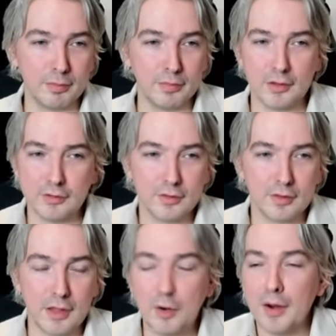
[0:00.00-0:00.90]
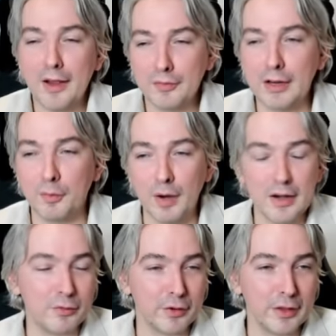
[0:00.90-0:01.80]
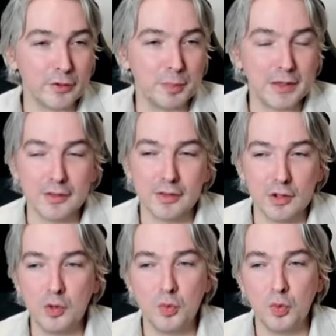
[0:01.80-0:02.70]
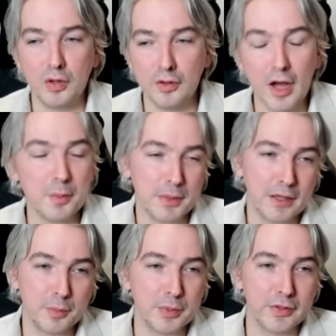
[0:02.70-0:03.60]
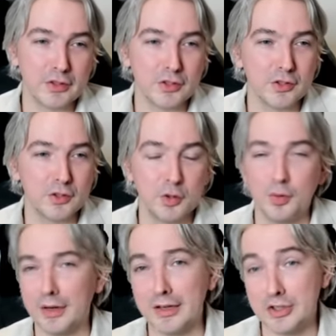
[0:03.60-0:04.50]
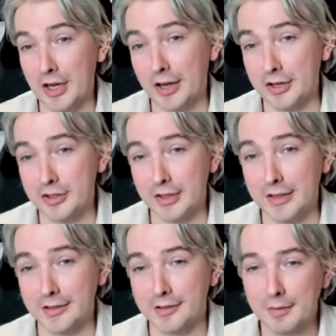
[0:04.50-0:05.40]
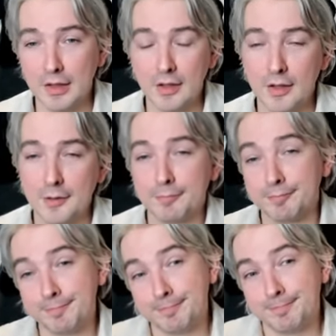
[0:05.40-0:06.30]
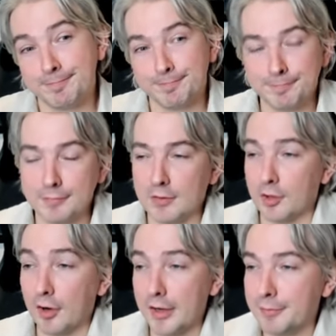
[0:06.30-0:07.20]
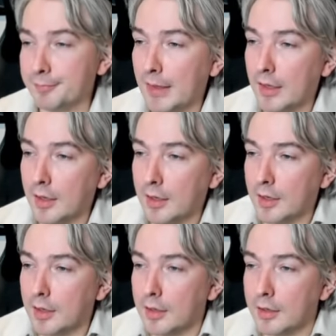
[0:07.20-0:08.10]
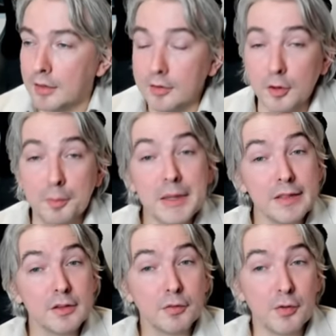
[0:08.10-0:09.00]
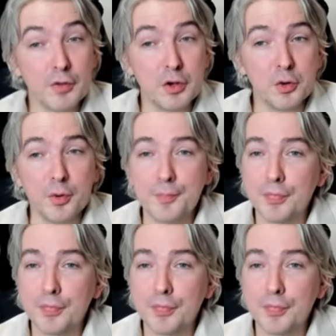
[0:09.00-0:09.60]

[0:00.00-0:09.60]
there's, they don't have to get ready for this because you will not be in a position to really challenge these. Sorry. So means of review.